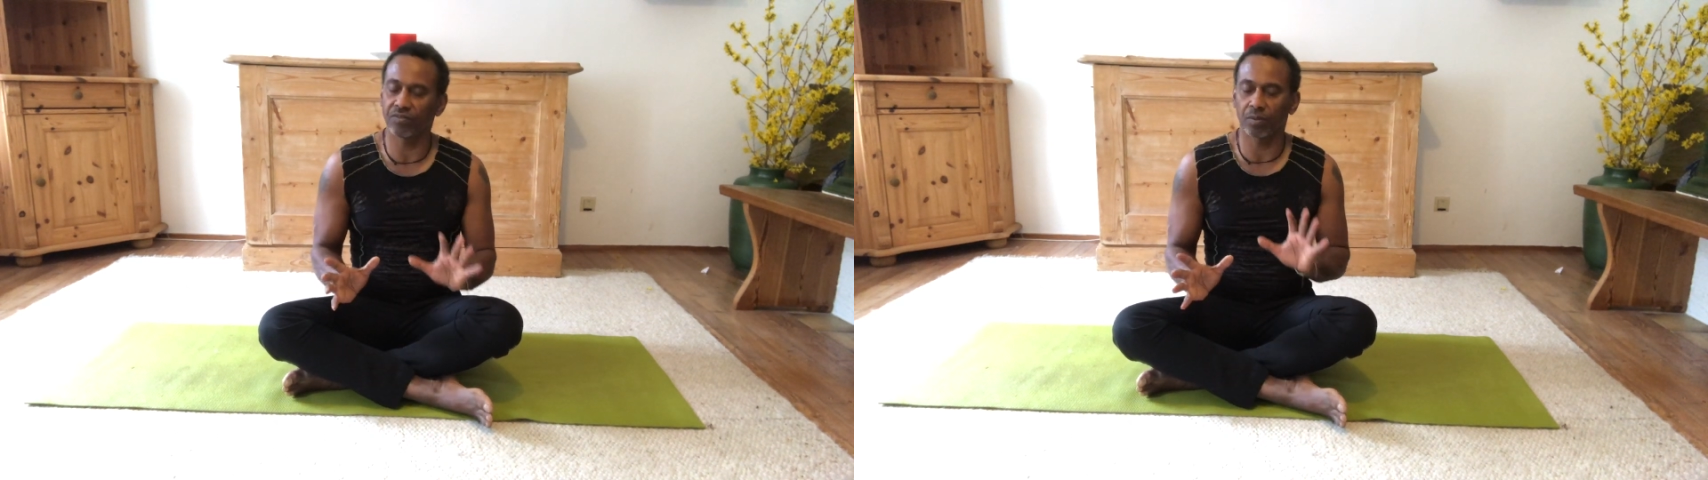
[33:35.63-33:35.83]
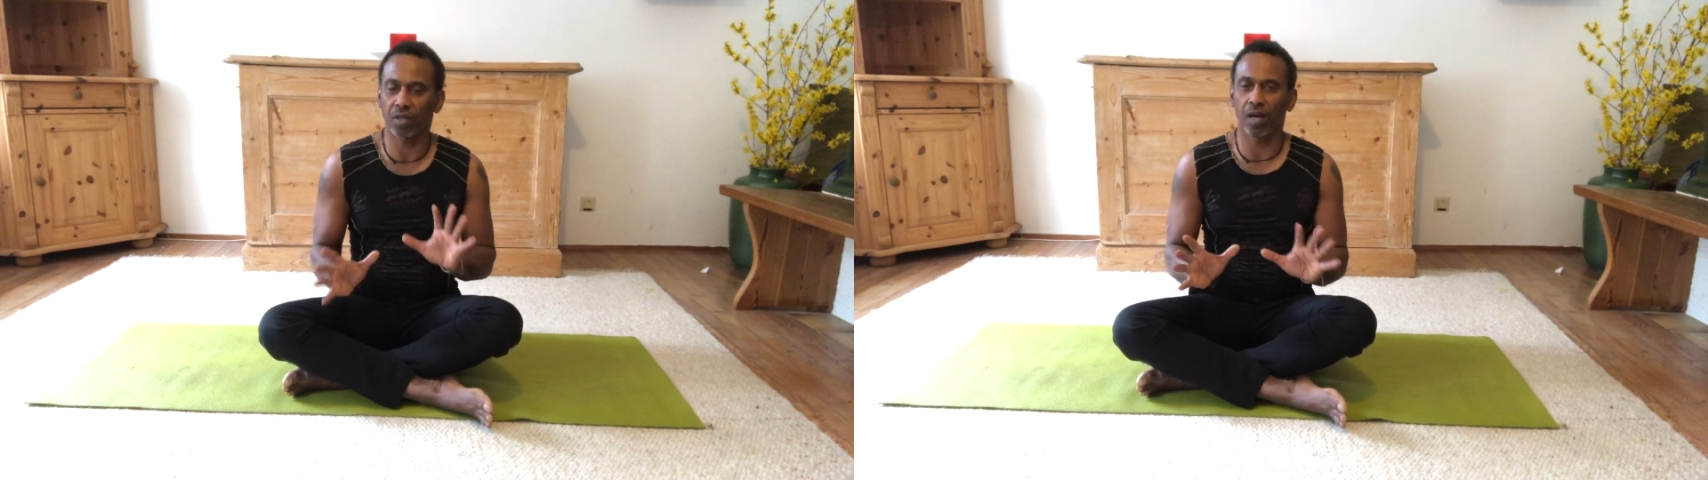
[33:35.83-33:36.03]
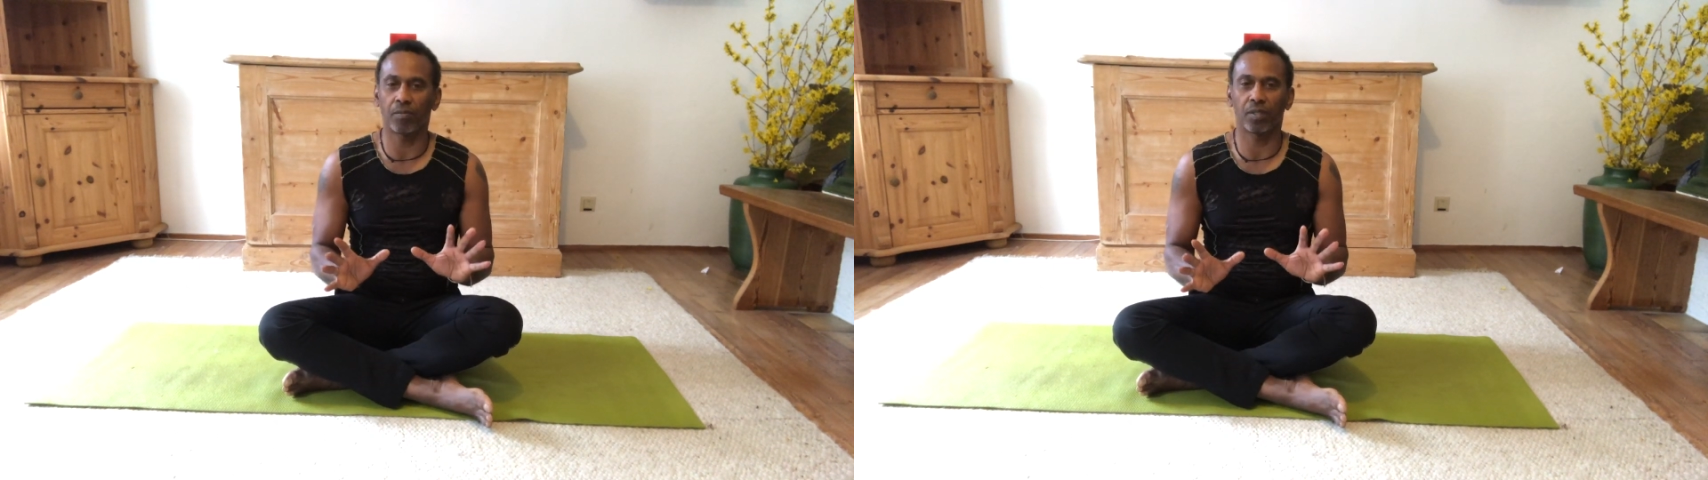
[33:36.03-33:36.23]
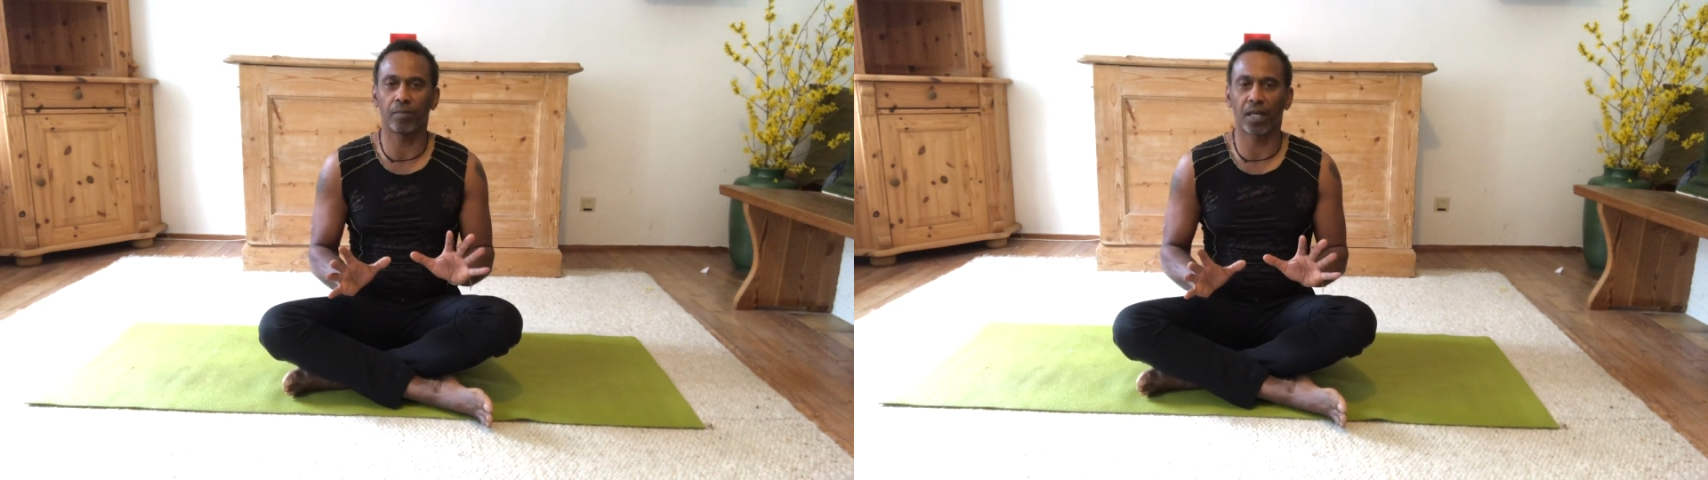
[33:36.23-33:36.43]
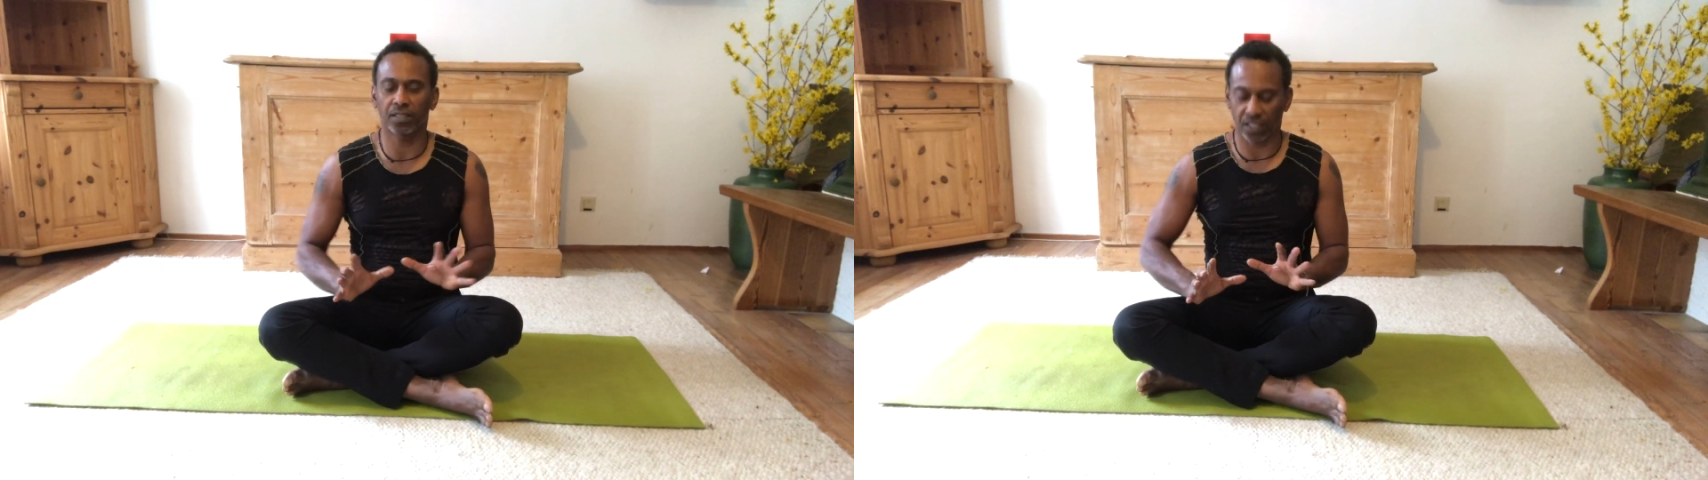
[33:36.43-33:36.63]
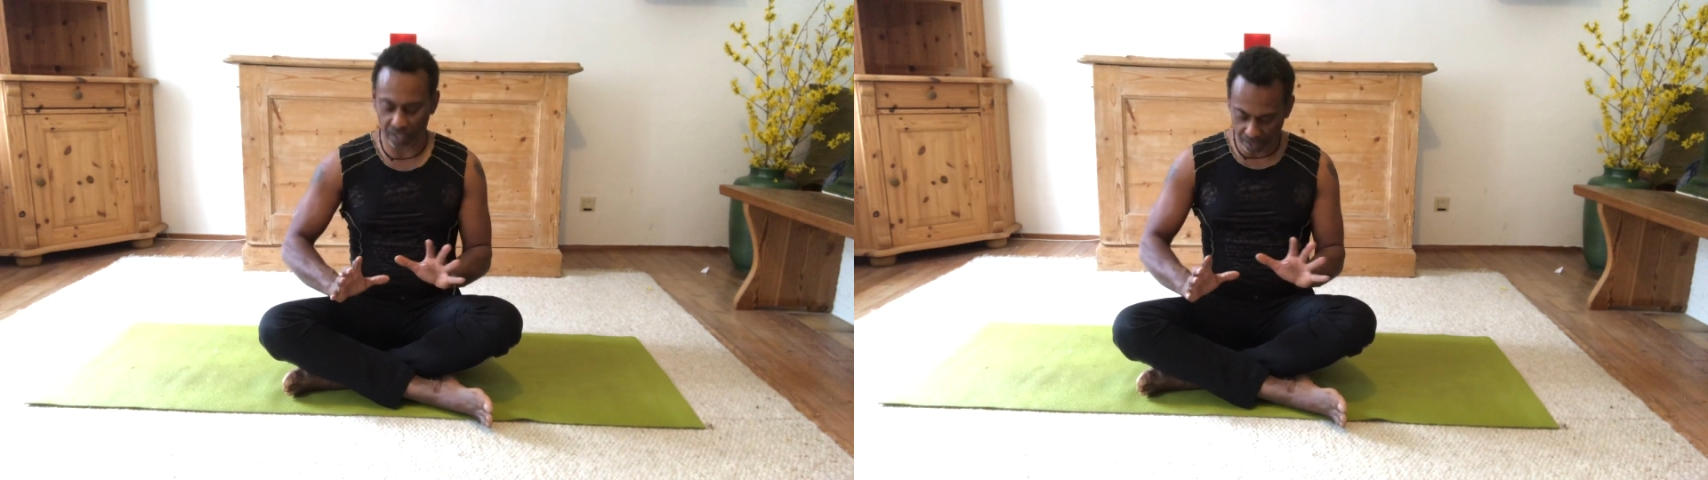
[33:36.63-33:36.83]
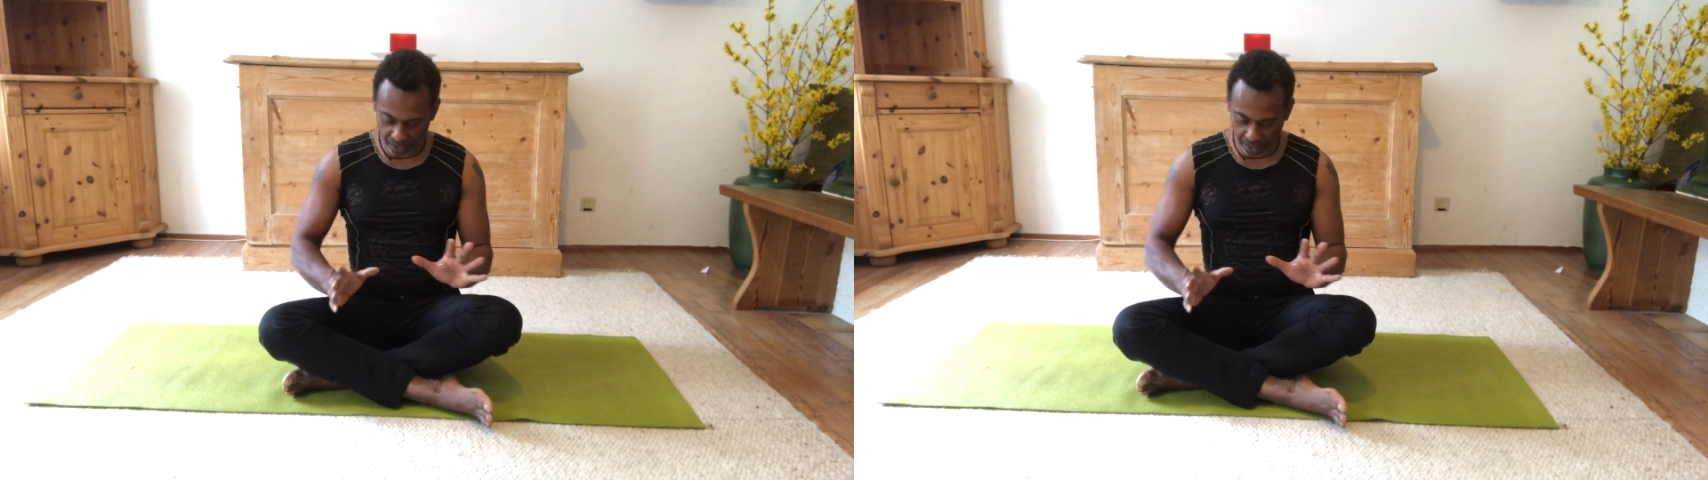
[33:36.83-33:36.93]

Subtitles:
from Kapalabhati.